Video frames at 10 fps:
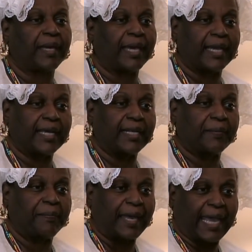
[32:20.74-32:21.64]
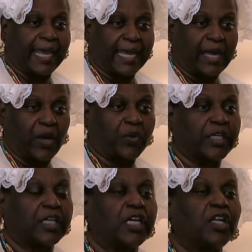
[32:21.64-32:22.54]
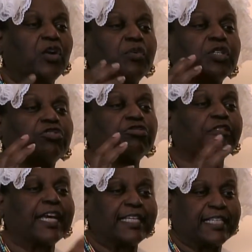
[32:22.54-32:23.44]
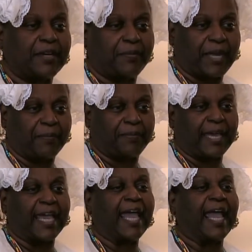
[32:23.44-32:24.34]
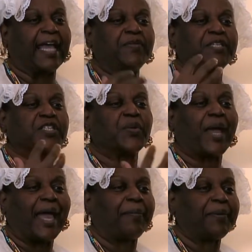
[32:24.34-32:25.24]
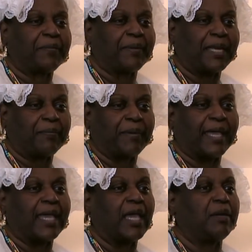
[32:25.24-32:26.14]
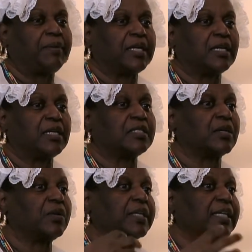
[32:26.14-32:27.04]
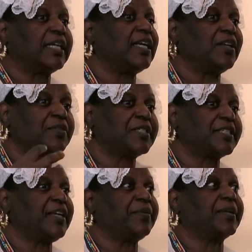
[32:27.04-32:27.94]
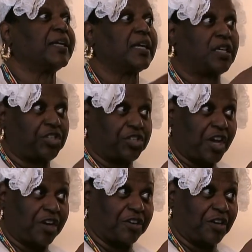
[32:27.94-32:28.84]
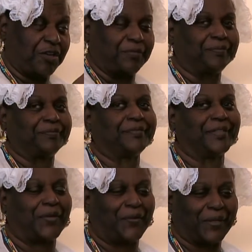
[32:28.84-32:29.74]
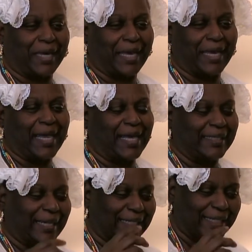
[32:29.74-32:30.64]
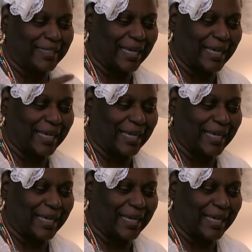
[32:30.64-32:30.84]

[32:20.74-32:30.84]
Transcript: made Bay. Okikilo was crazy about Bay, and he was so happy to make Bay because Okikilo's secret is Shango. Okay, now the